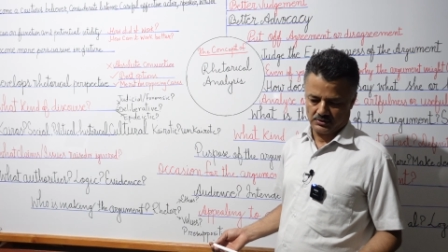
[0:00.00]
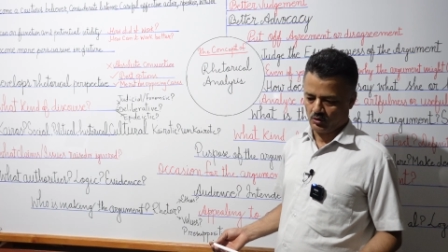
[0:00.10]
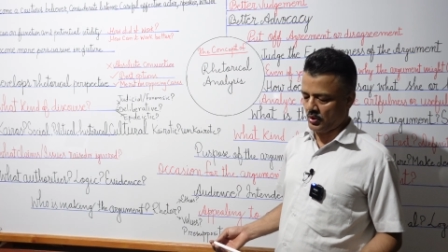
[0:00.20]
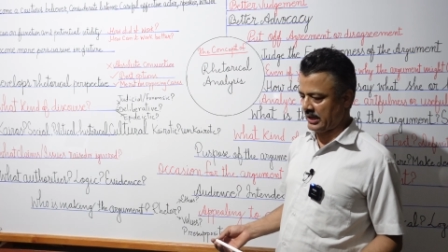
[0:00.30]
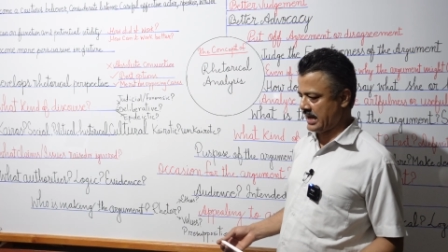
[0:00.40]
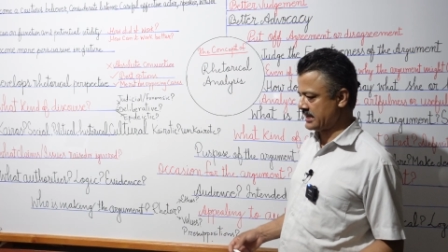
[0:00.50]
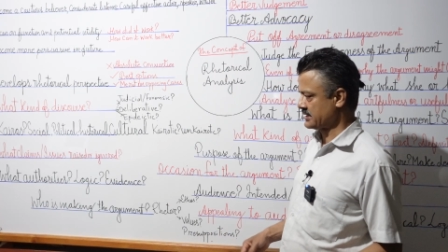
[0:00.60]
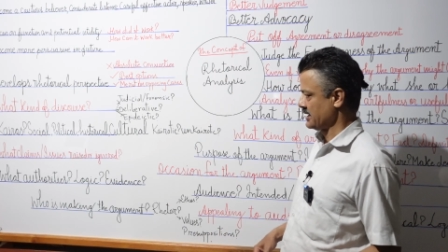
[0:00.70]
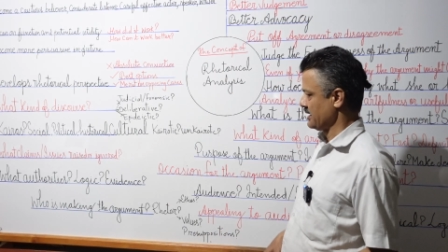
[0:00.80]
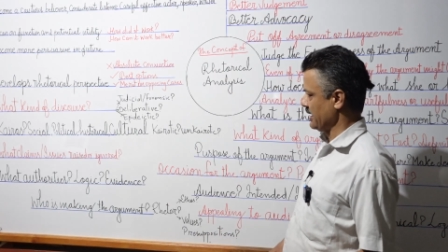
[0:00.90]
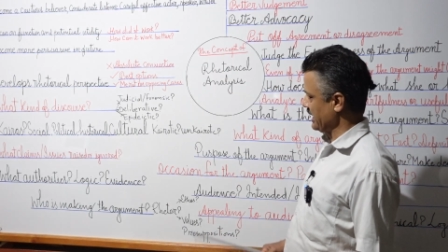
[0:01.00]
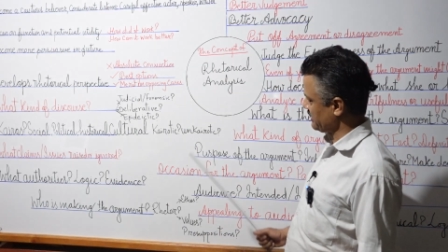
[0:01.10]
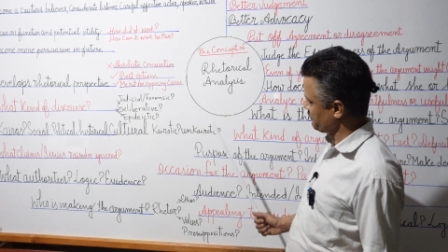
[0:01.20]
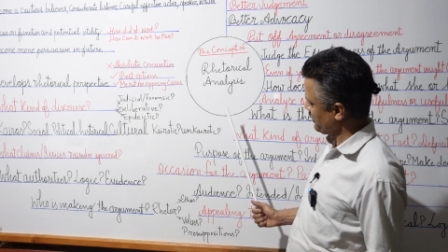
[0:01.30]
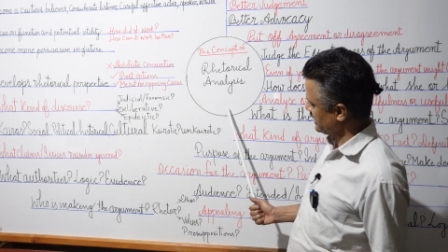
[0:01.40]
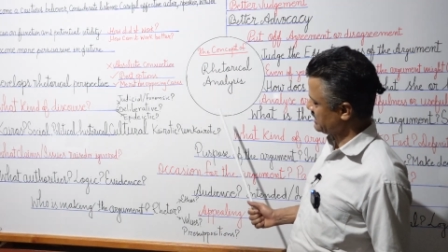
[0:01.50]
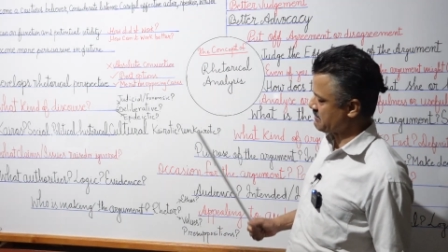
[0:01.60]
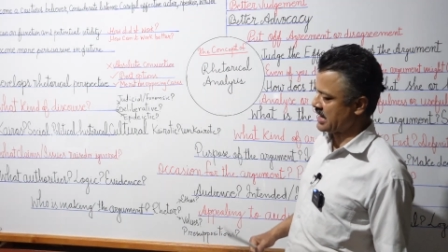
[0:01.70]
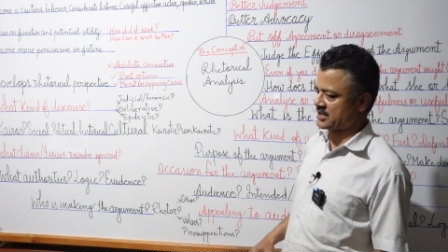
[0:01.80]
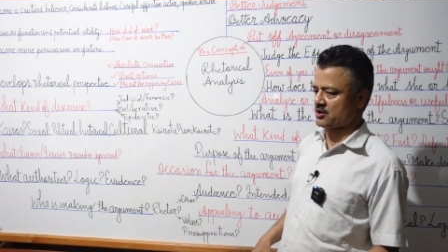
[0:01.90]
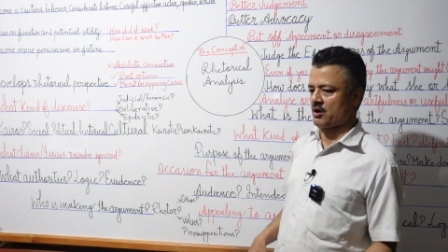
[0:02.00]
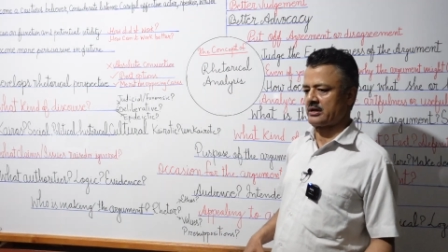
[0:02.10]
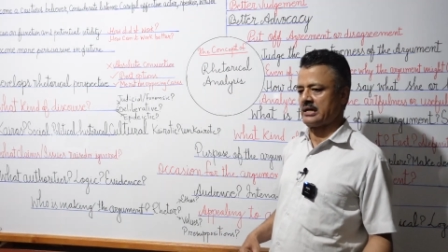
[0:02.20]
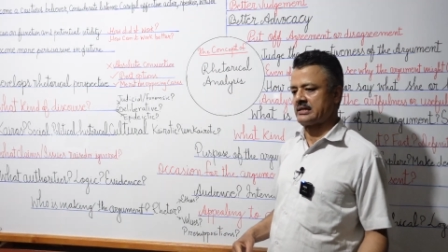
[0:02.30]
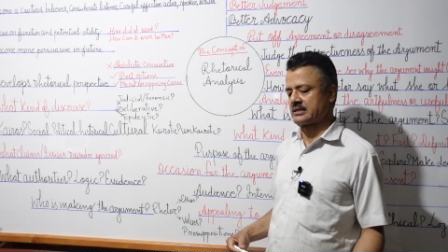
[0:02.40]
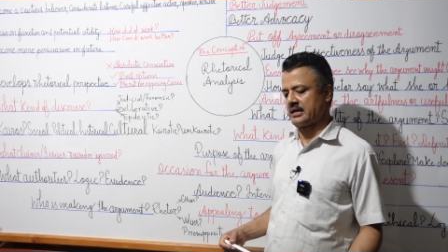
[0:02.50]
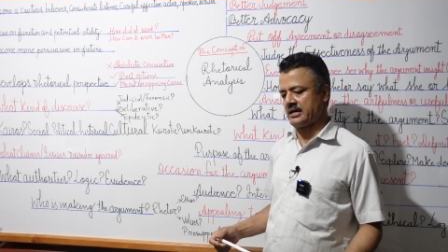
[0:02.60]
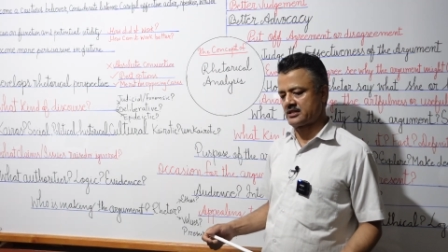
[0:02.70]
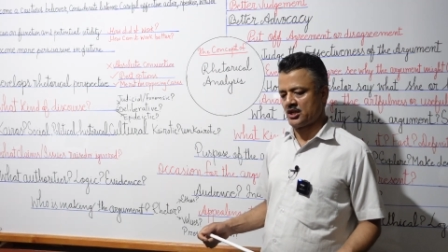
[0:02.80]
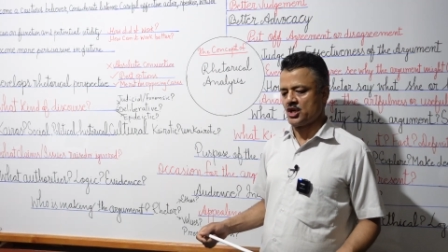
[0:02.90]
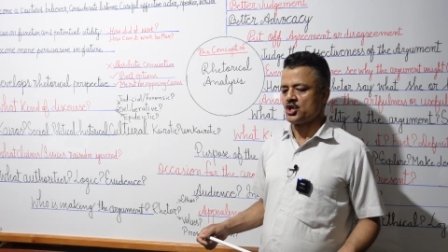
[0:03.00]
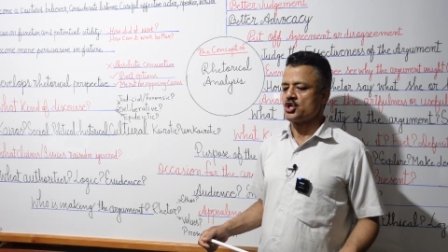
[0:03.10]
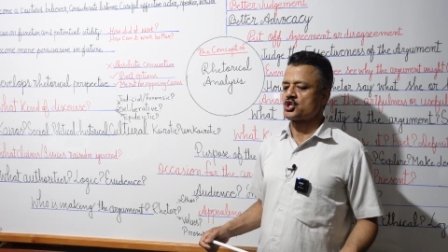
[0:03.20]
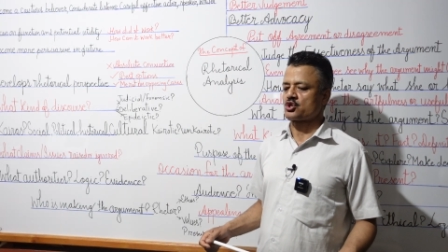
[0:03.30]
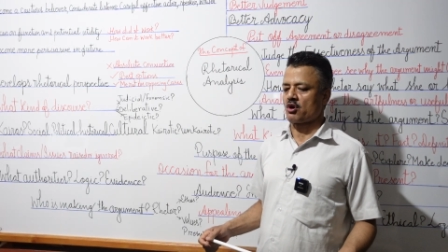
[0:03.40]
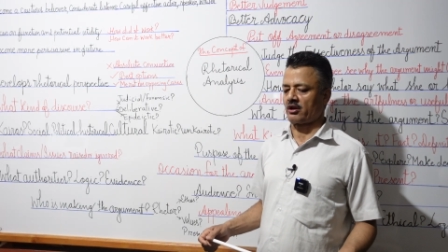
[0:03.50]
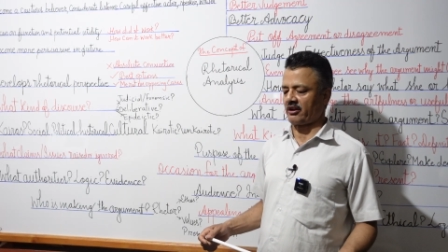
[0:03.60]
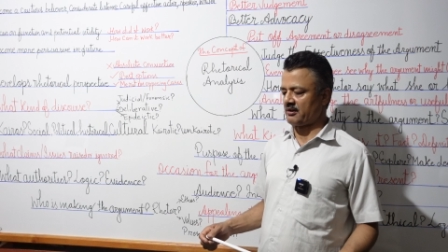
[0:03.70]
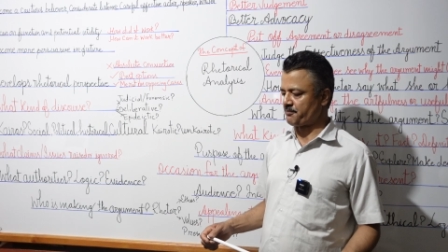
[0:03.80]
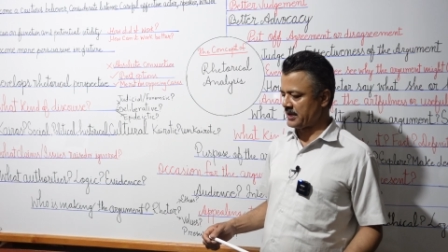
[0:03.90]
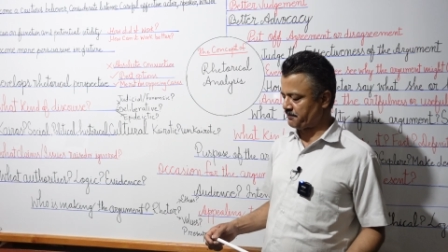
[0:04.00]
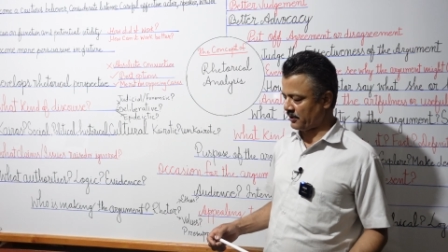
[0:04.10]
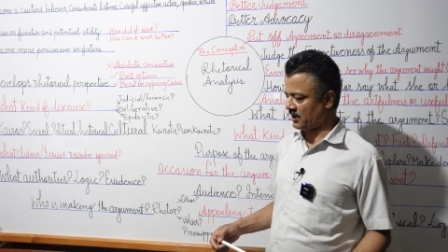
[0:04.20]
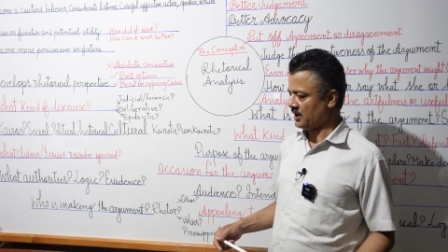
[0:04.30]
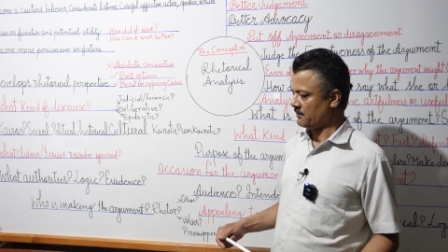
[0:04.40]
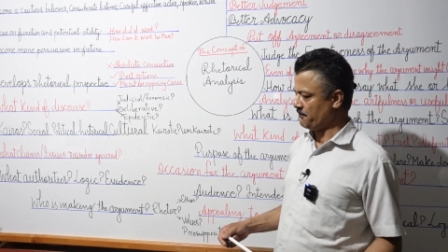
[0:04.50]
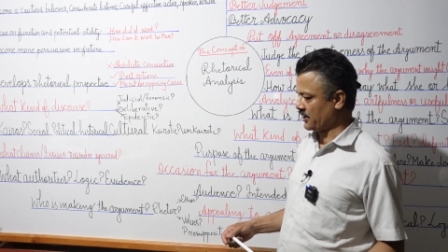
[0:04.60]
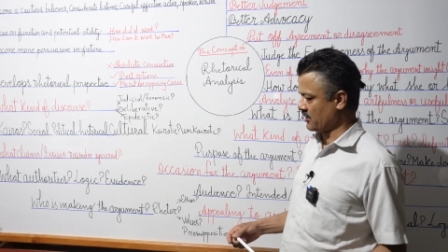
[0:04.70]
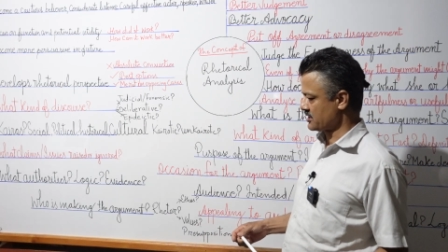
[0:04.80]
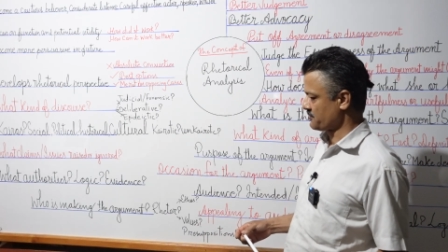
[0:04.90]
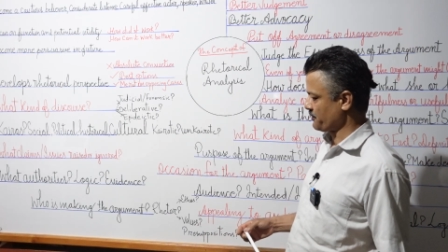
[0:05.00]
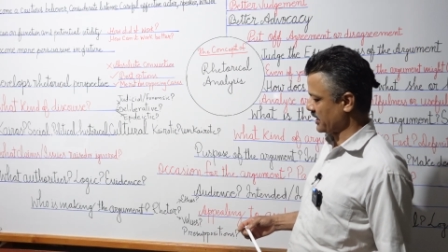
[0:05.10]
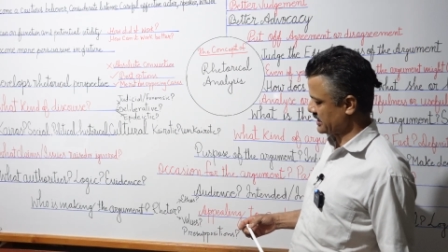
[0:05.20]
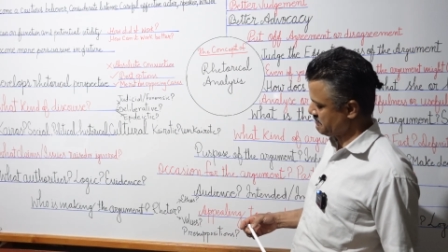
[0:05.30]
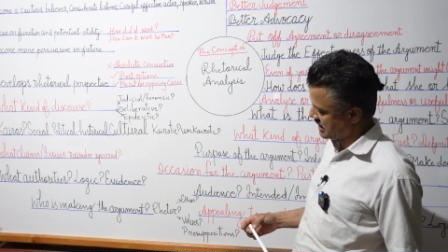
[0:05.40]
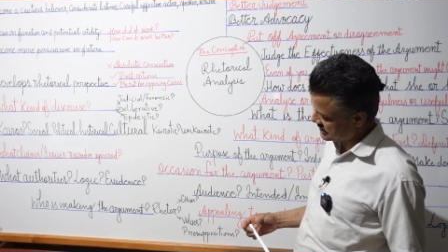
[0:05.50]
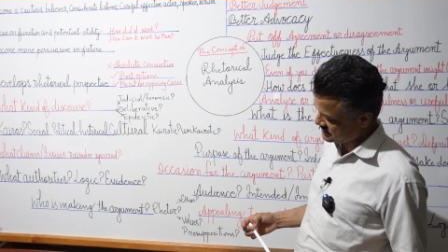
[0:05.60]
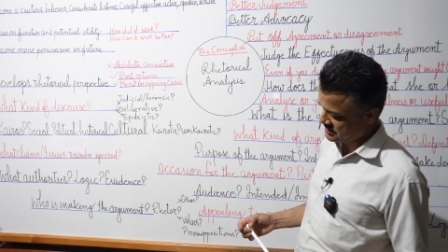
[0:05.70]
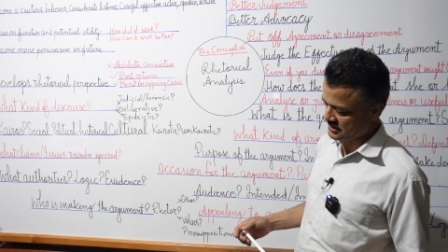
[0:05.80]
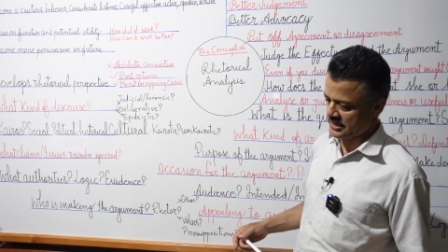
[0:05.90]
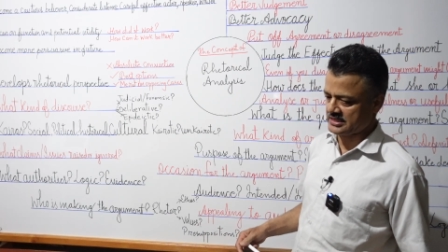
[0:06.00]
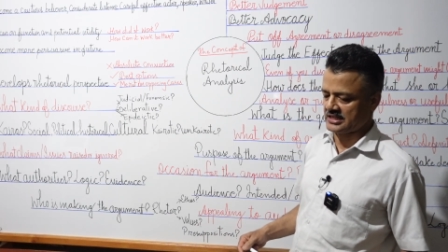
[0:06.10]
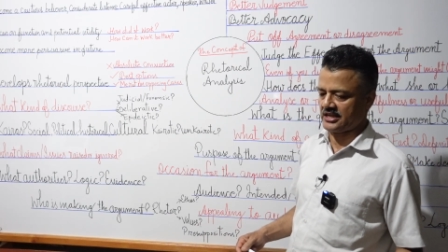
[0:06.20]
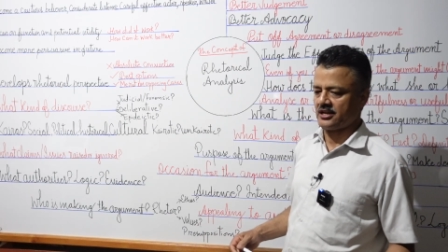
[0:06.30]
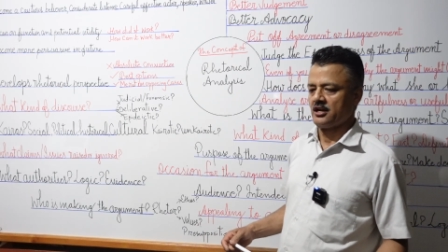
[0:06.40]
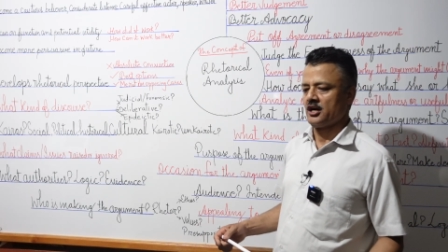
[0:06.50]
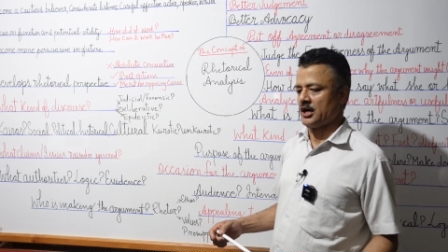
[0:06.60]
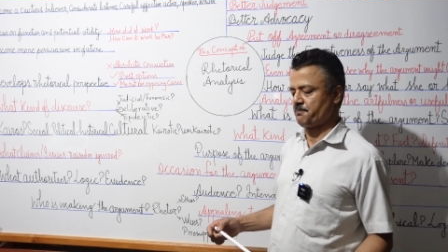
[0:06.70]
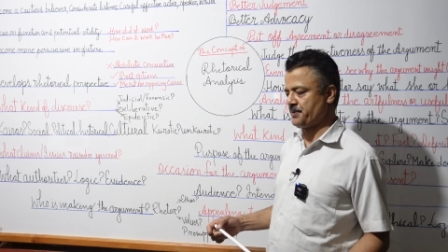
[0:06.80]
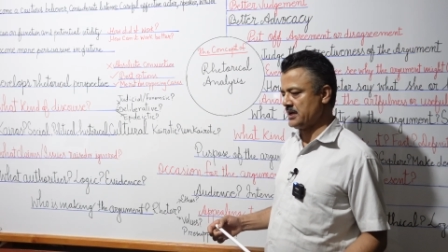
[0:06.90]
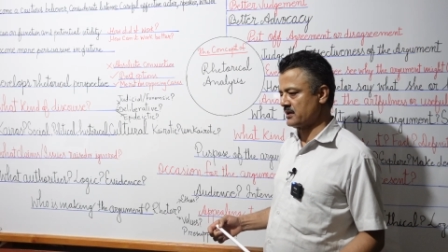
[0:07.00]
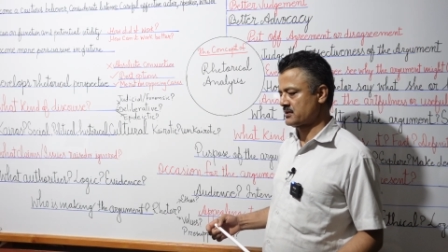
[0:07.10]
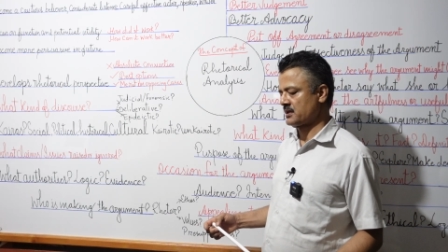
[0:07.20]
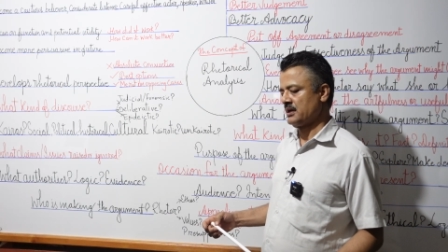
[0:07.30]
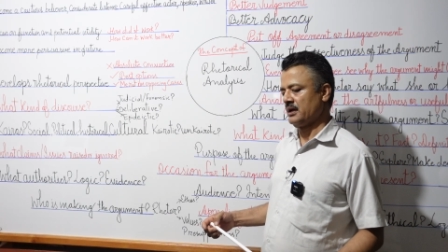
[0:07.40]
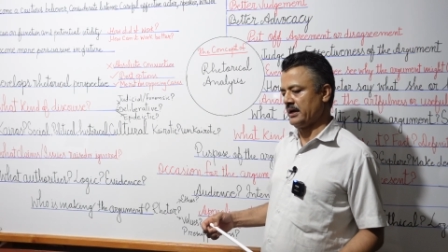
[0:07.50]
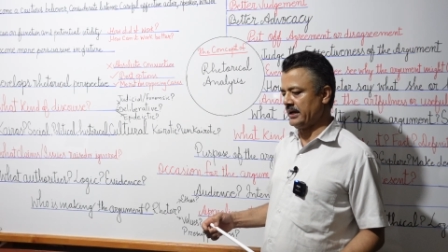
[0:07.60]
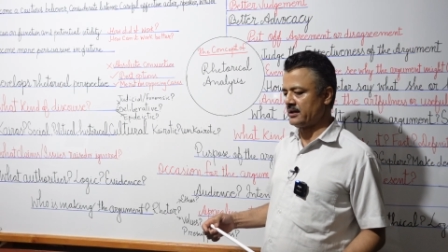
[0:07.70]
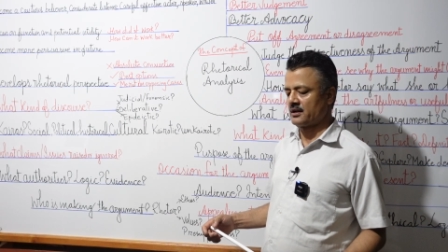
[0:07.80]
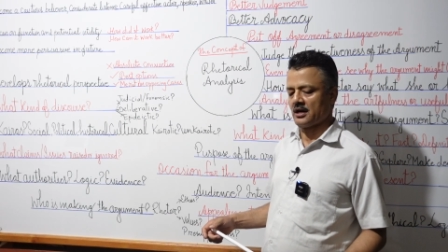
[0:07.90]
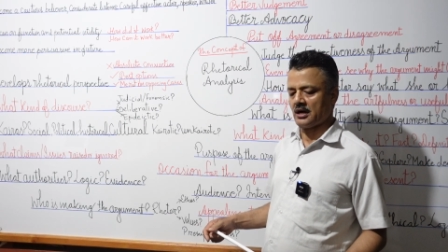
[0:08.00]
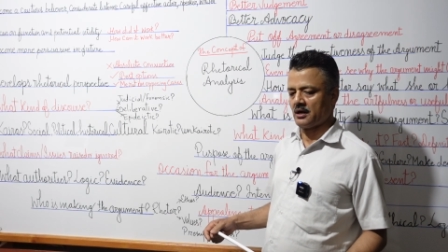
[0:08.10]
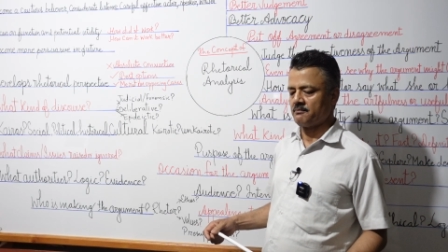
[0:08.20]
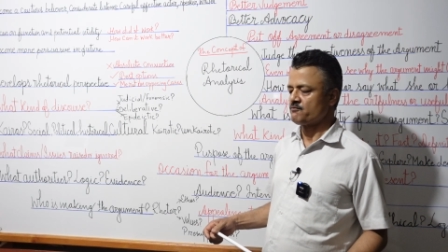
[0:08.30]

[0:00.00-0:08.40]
Whereas N. Fadiman's audience is scholarly people because Fadiman's essay appears in a